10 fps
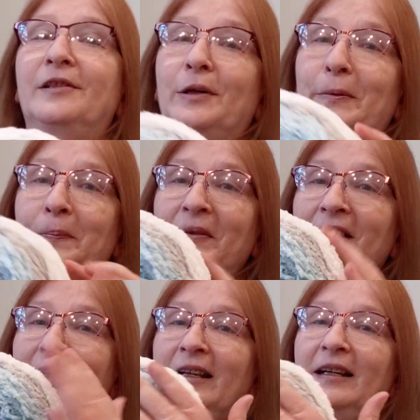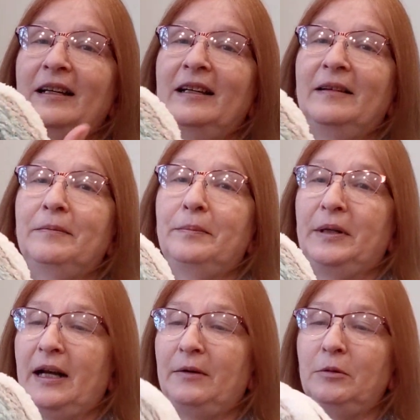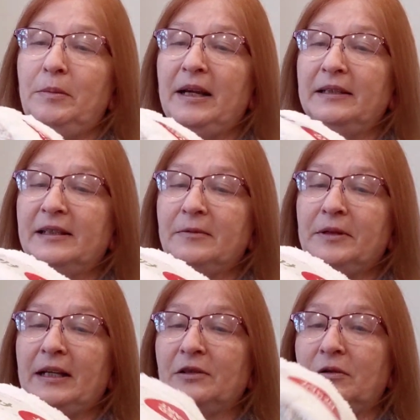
So, but I will be making some with that.